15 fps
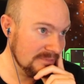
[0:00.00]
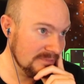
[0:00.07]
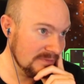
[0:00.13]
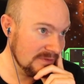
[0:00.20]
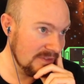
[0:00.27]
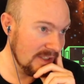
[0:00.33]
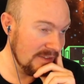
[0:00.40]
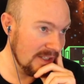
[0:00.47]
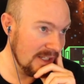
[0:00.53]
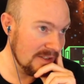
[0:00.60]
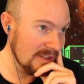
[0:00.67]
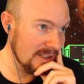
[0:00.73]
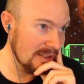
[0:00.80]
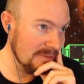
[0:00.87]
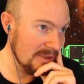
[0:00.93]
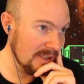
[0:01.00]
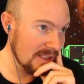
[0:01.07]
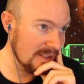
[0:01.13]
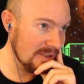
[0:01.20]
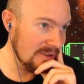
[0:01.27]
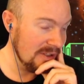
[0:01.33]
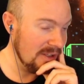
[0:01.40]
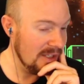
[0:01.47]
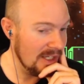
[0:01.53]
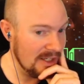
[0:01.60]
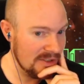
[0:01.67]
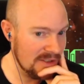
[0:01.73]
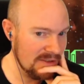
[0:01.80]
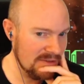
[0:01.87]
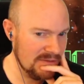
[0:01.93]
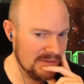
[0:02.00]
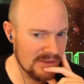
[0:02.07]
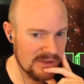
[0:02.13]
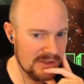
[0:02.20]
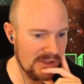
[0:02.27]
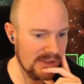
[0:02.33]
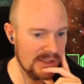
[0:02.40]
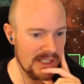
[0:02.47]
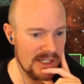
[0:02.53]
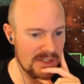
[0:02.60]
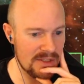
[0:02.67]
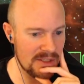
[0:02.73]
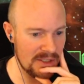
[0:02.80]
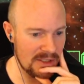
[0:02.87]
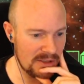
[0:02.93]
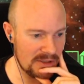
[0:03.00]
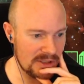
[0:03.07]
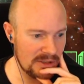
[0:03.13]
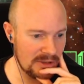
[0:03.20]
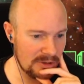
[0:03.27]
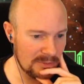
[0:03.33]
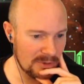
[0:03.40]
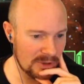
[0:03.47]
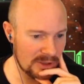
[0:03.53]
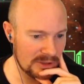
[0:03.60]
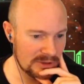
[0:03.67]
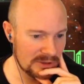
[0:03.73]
5,000 times 6, 30,000, 30,000 a year, a little more.